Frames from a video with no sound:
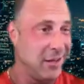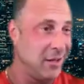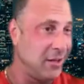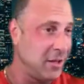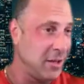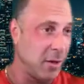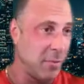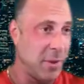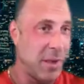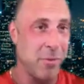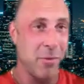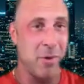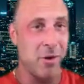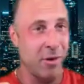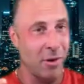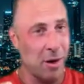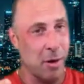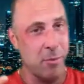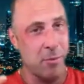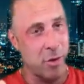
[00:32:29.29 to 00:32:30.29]
You, know,
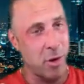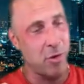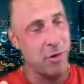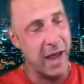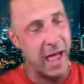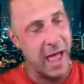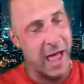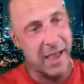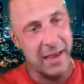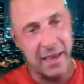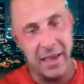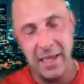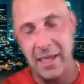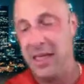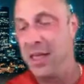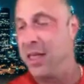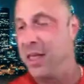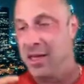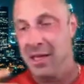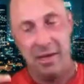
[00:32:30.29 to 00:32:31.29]
people are, are, prone to
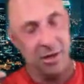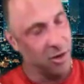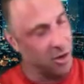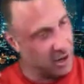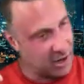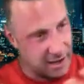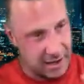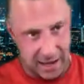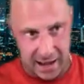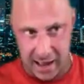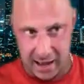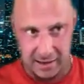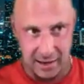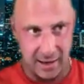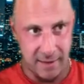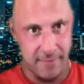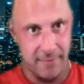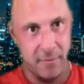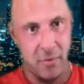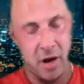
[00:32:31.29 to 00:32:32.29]
acne. You're gonna get
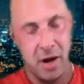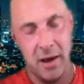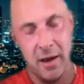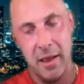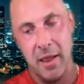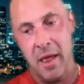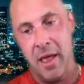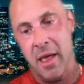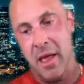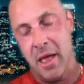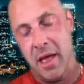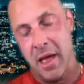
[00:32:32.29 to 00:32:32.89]
acne, right?